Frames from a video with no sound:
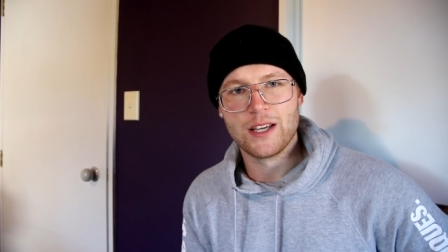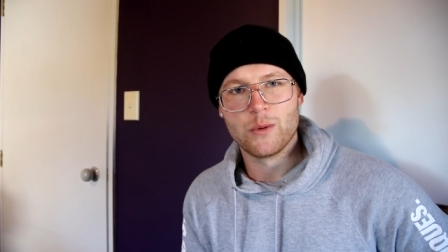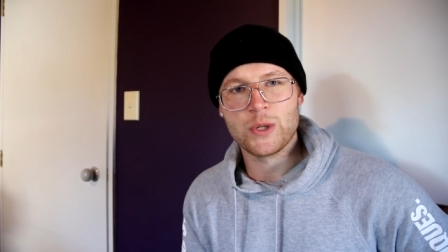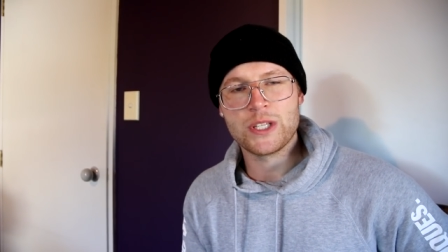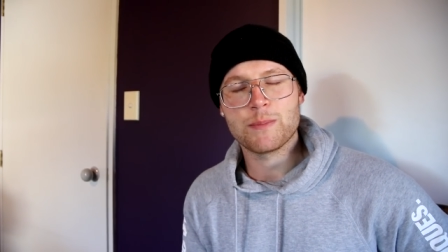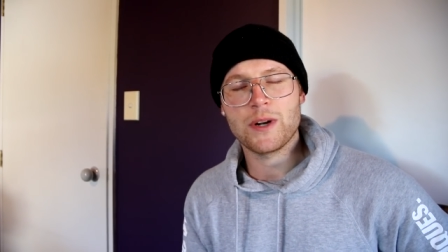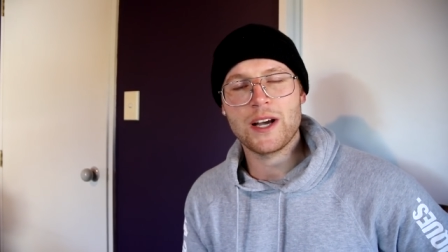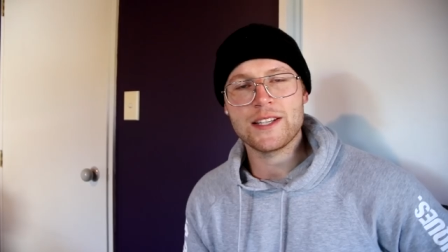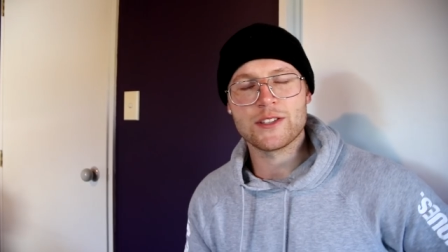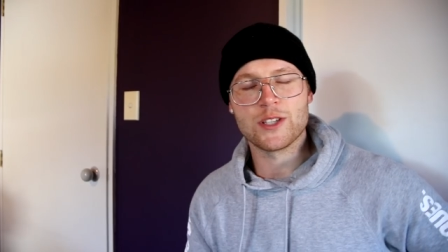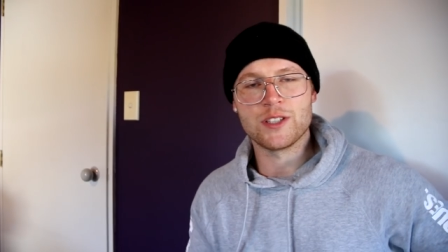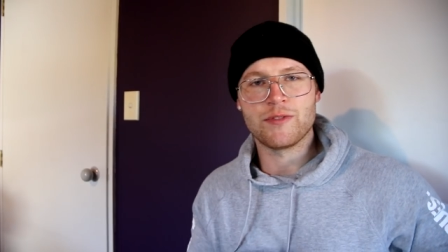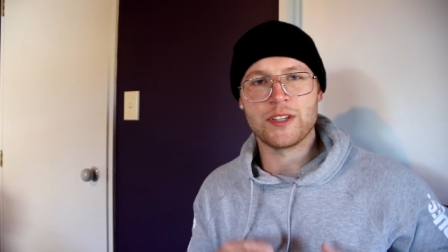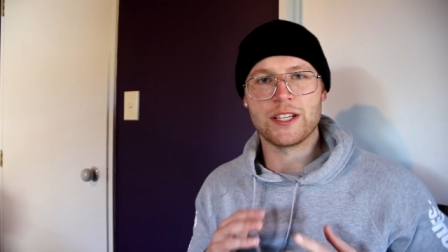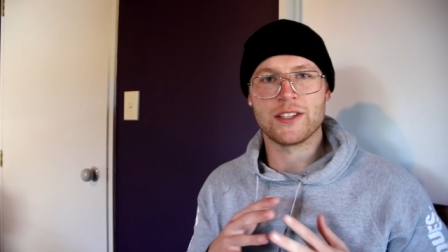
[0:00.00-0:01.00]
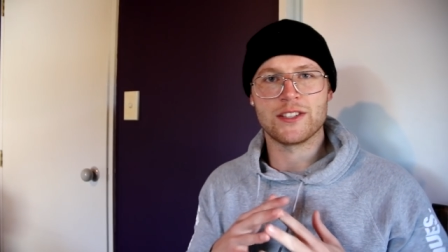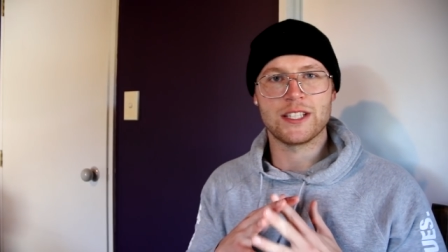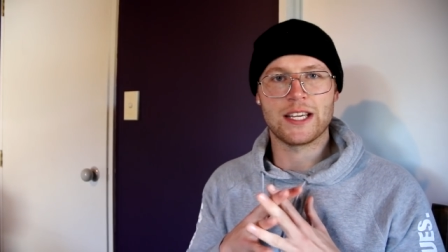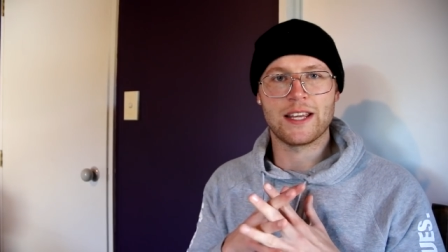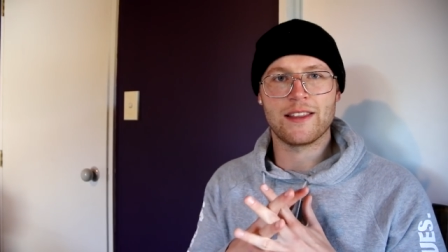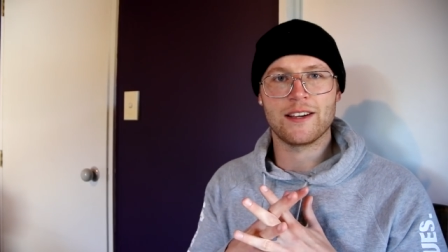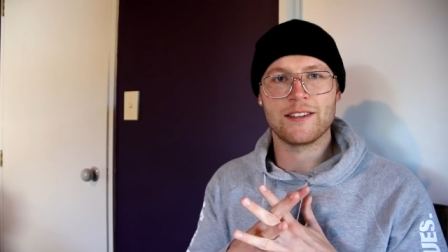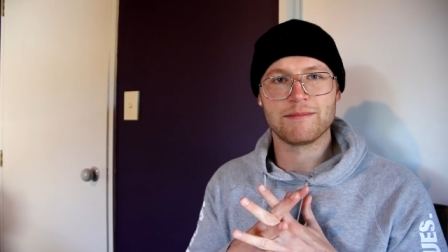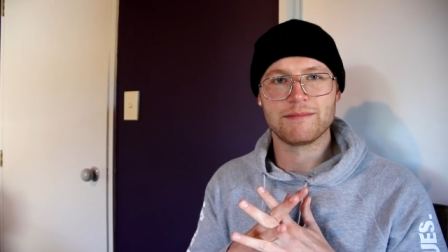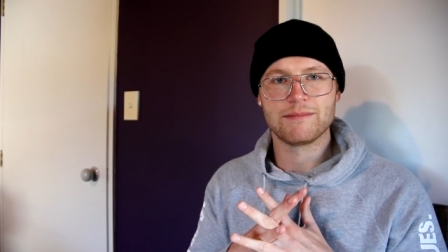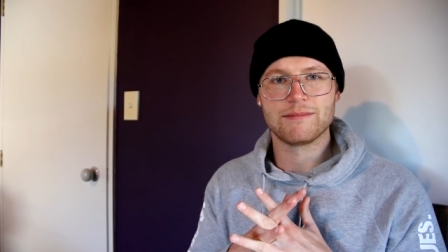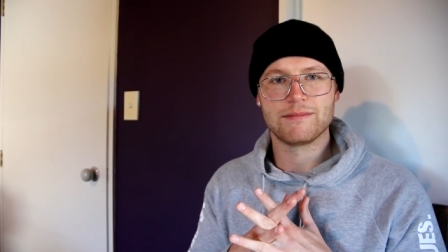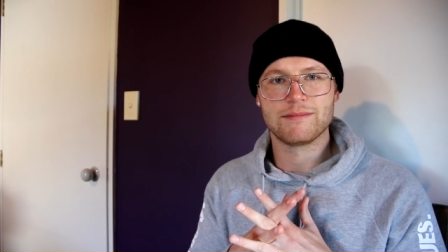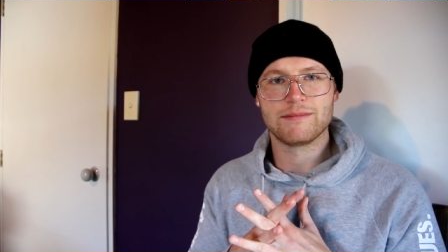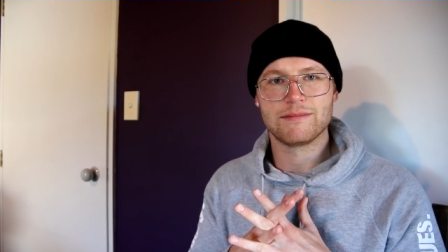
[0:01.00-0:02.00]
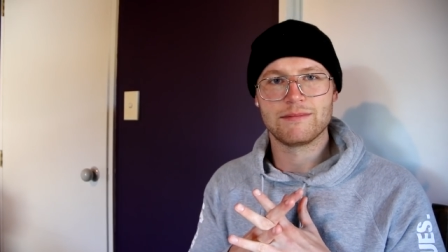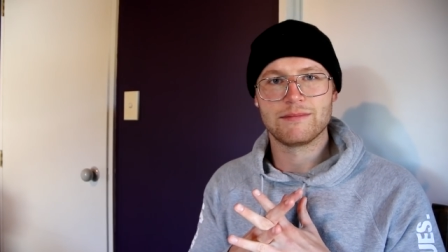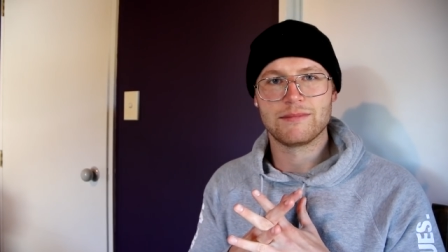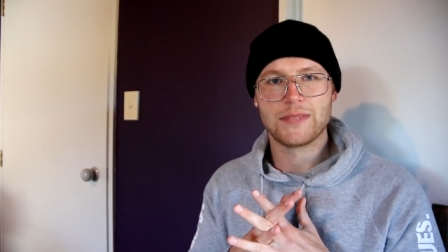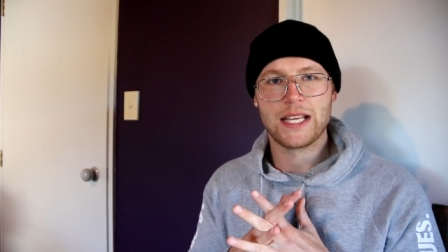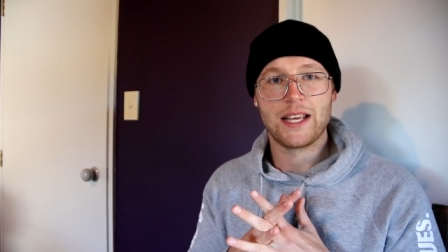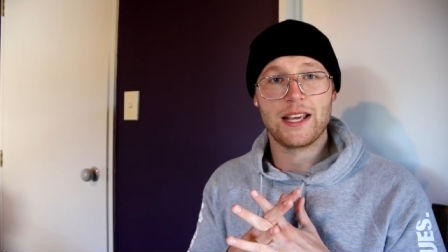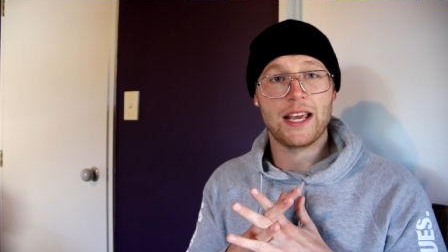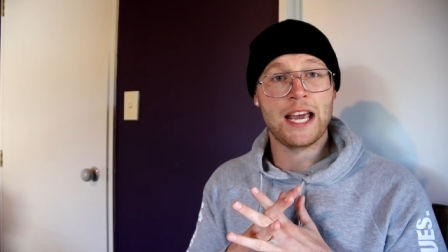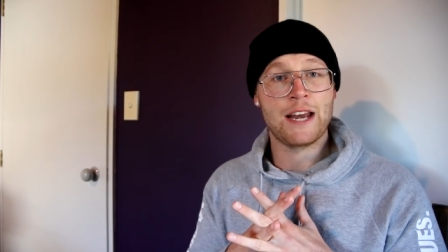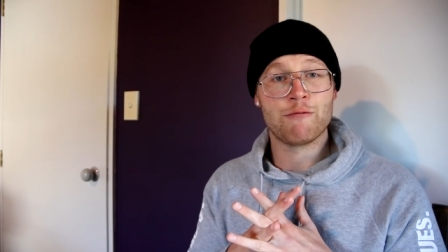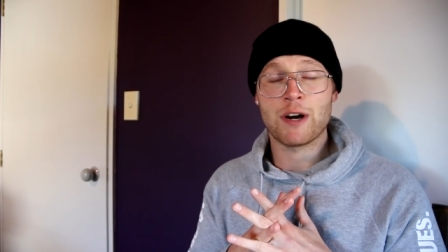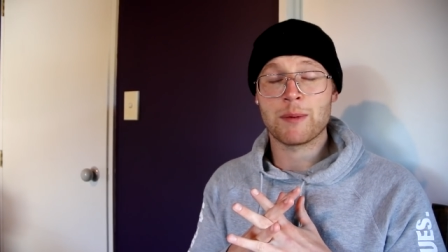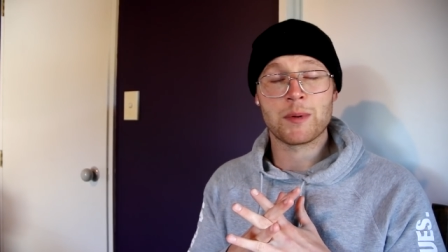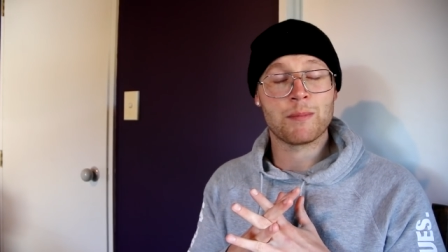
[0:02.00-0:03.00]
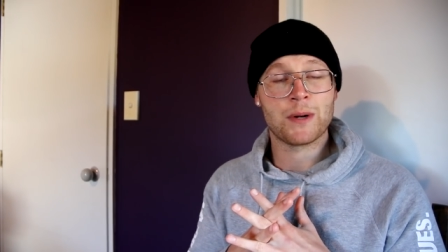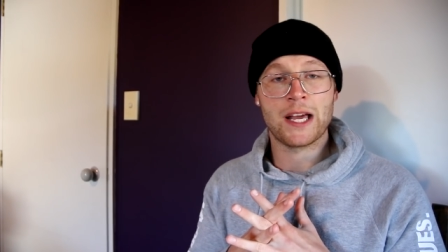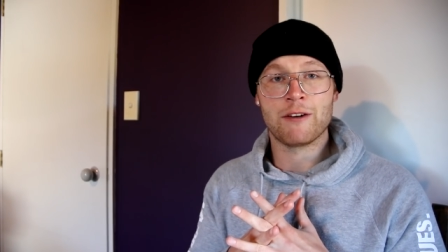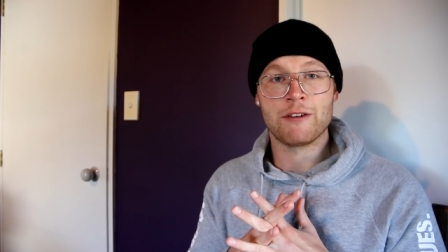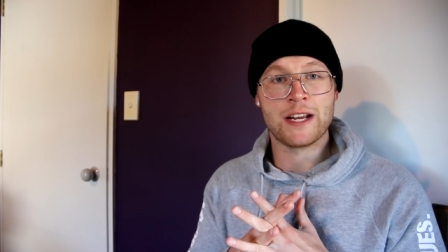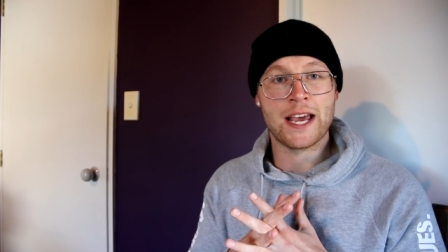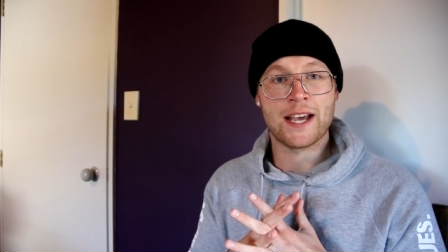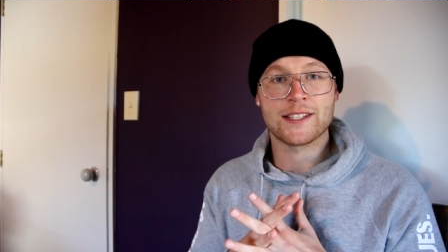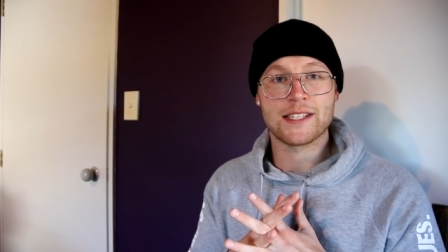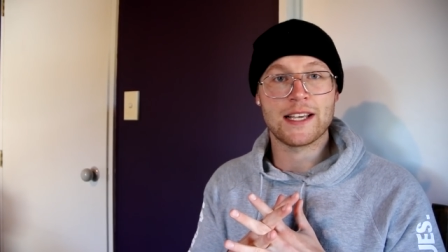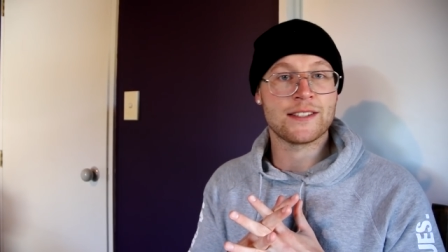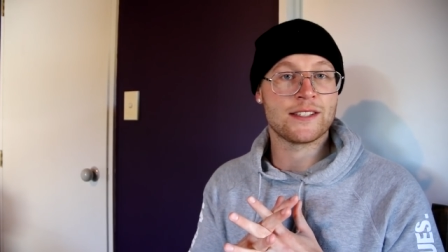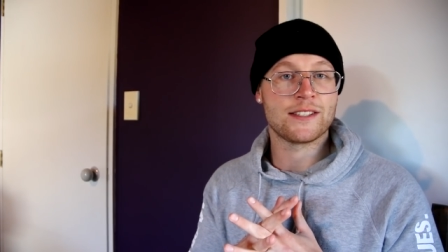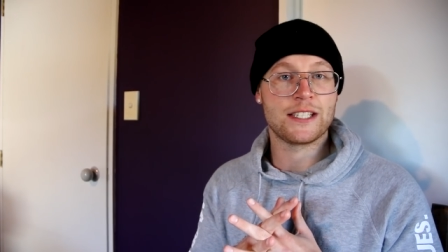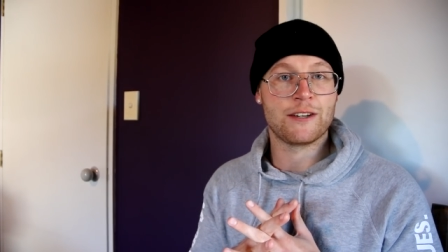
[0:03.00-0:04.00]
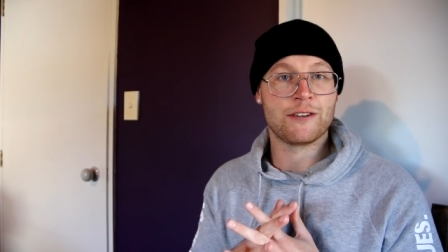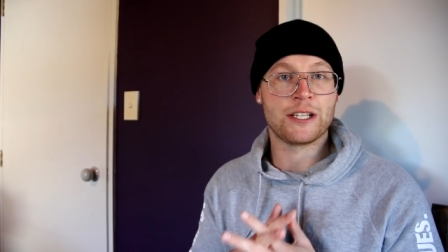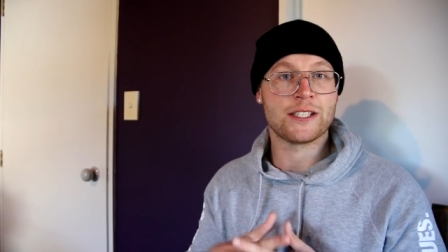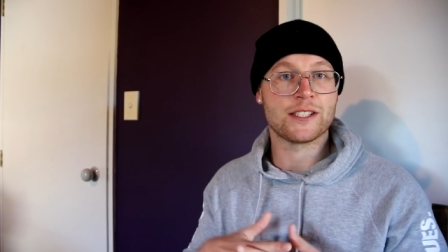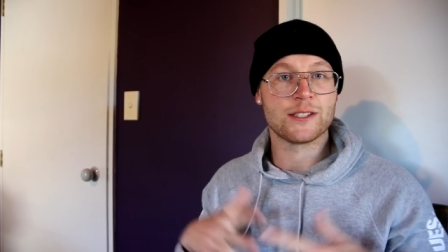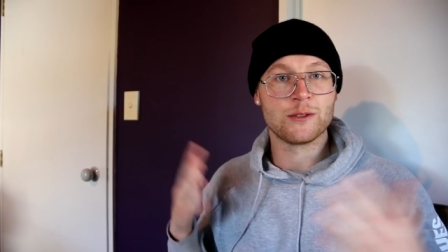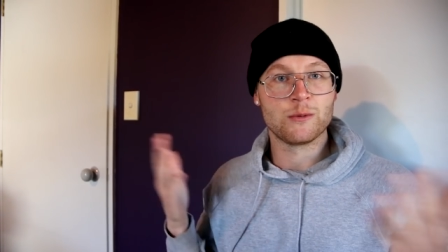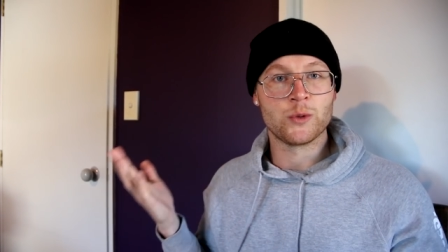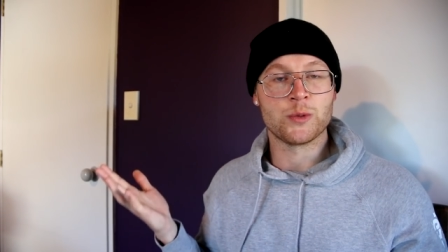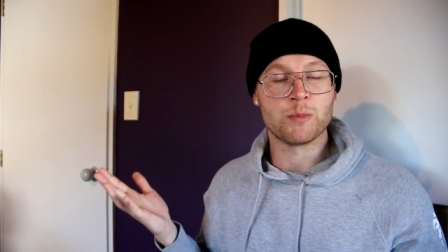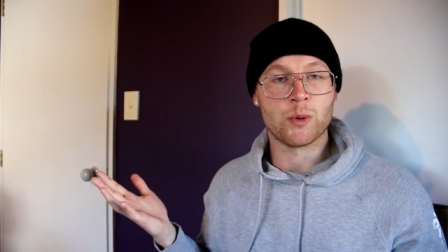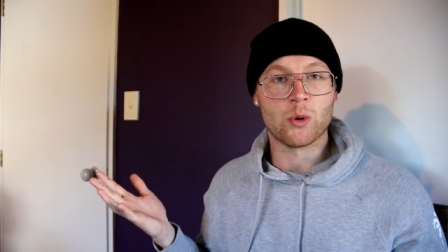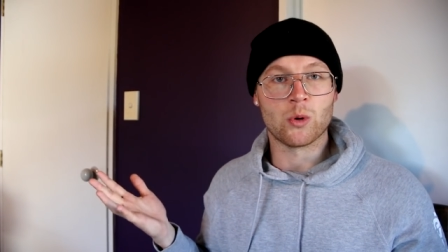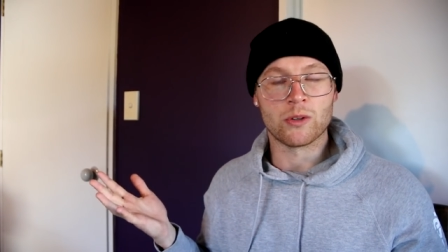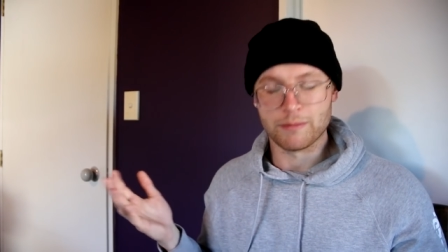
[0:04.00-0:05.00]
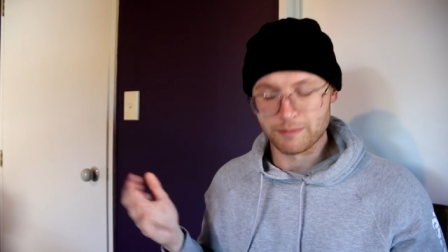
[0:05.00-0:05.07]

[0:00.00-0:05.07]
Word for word: We spliced those videos together, and Rugby Player Reacts as a series was born.